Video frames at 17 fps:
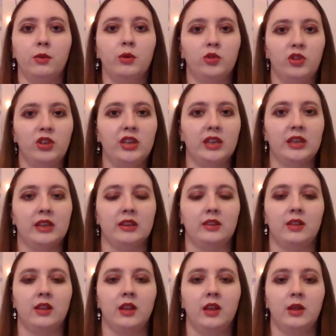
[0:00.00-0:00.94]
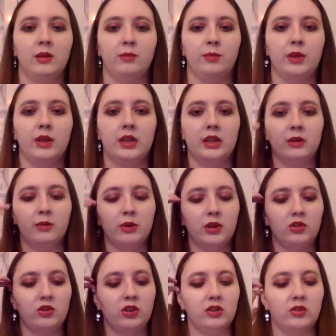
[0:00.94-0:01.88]
Well, she is, but in a
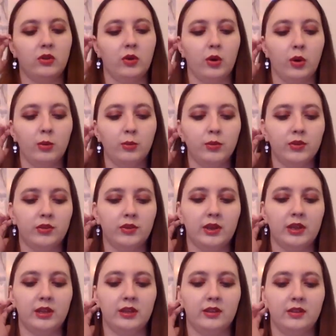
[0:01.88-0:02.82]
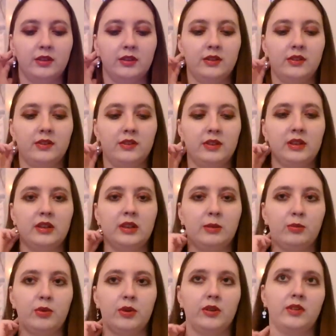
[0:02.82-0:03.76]
way, she's almost like Sidney
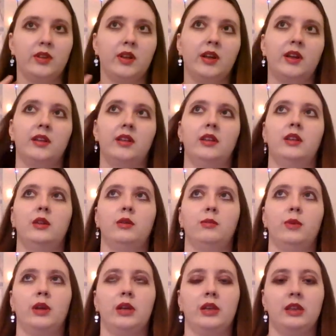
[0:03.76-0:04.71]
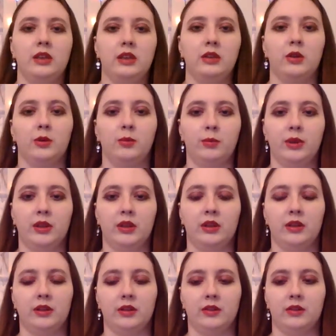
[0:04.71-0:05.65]
Prescott in a way, you know,
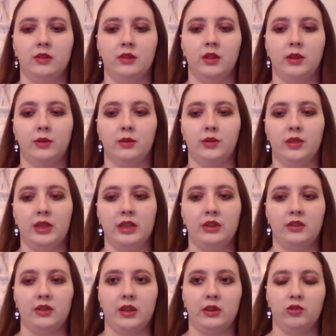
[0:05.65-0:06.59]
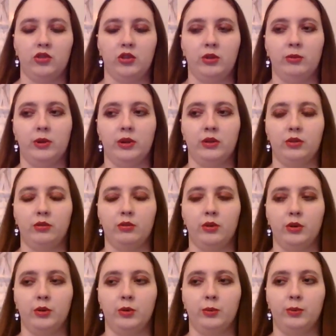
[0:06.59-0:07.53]
because of things that she went
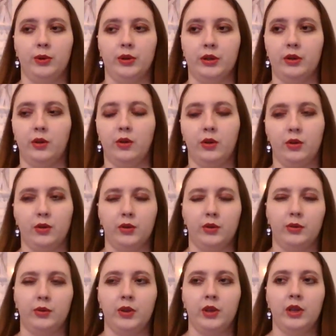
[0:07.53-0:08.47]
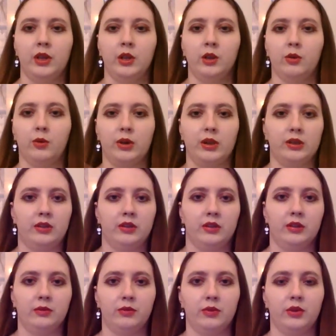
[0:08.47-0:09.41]
through, but although quite
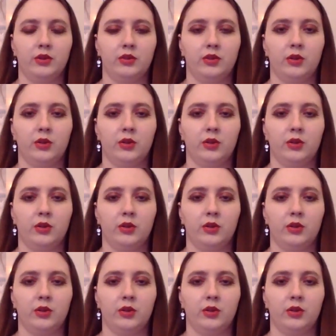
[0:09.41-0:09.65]
different.